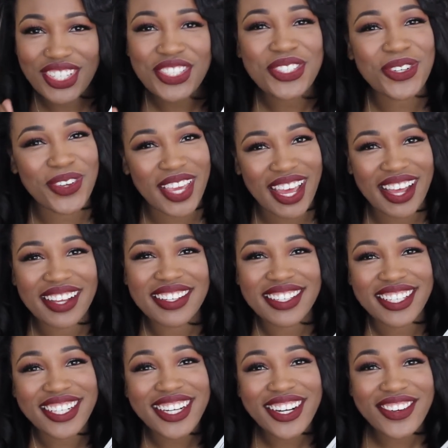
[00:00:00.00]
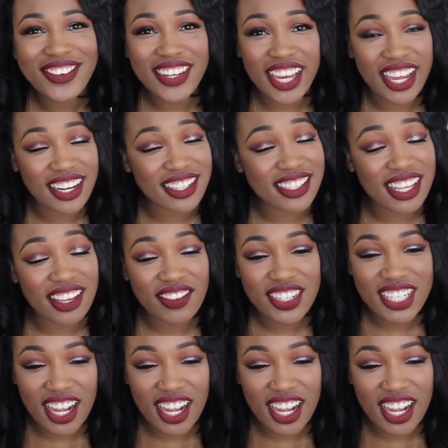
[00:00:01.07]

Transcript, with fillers: So yeah, you know, gotta save a